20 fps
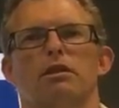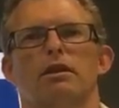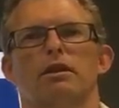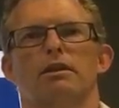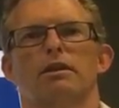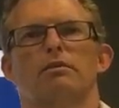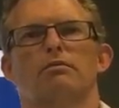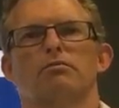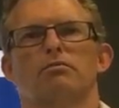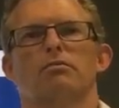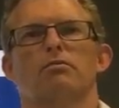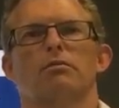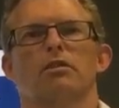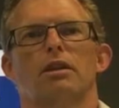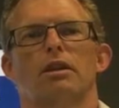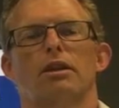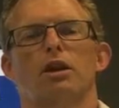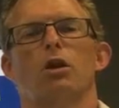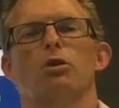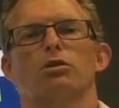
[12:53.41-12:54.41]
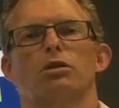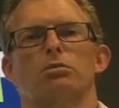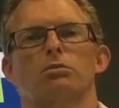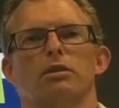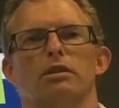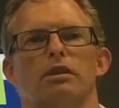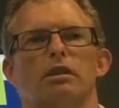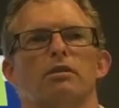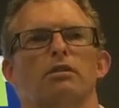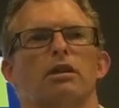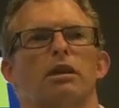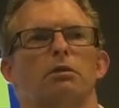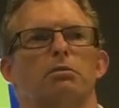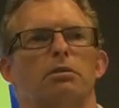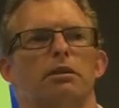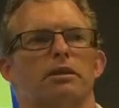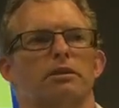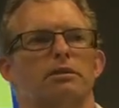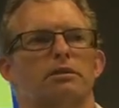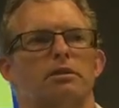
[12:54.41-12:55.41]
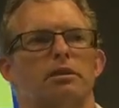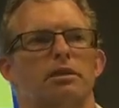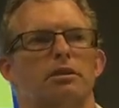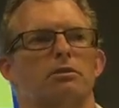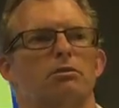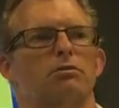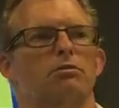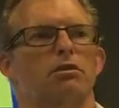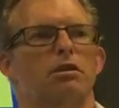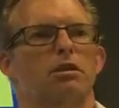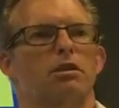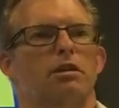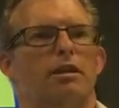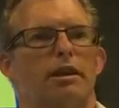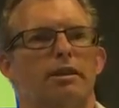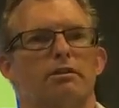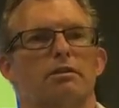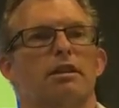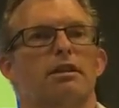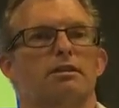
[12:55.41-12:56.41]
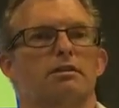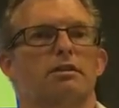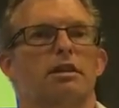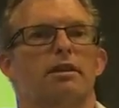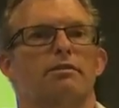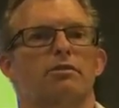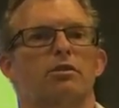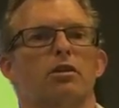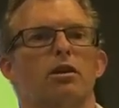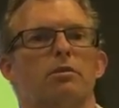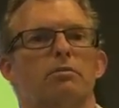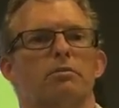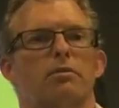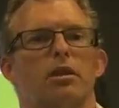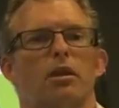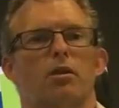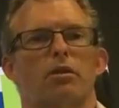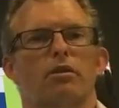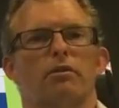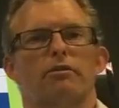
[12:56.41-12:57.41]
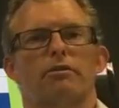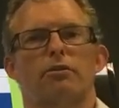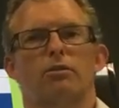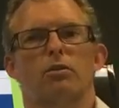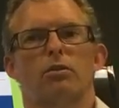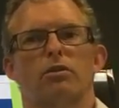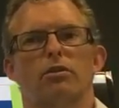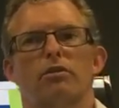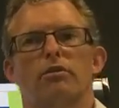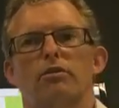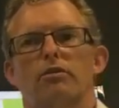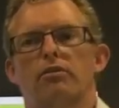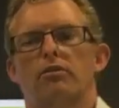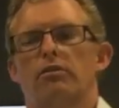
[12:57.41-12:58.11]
and ultimately they'll help us deal and save time going forward.